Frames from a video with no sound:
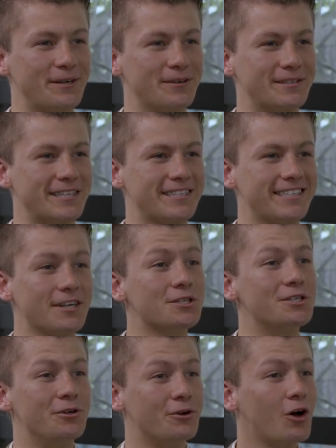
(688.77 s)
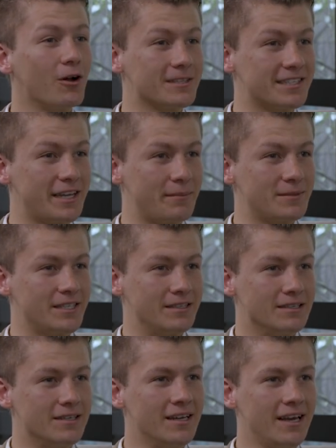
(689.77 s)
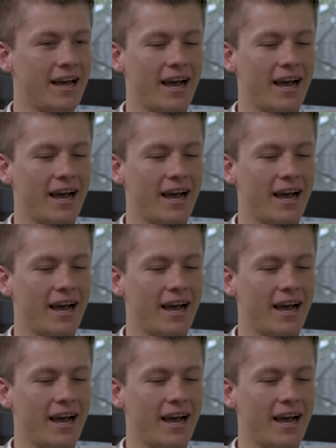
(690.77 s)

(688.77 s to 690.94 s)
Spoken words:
because it's such a new concept and